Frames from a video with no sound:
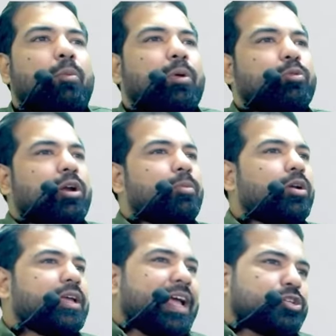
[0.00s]
But what
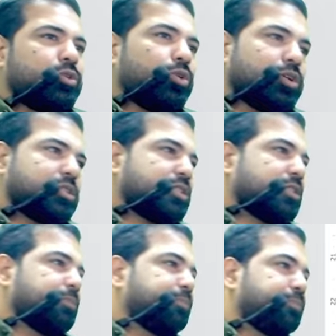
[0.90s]
about a casual
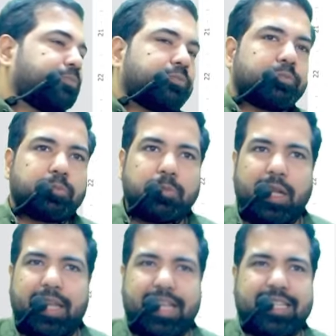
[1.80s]
loss?
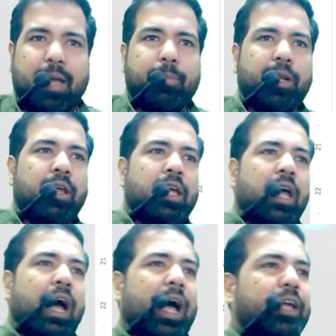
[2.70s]
Example,
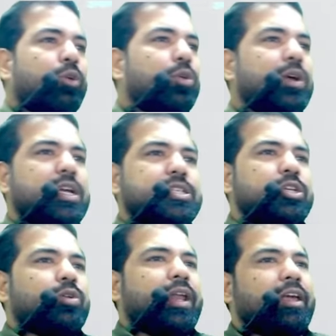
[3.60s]
I go to a
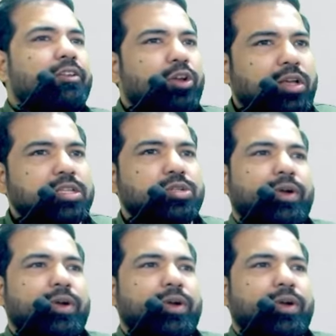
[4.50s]
casino and I lost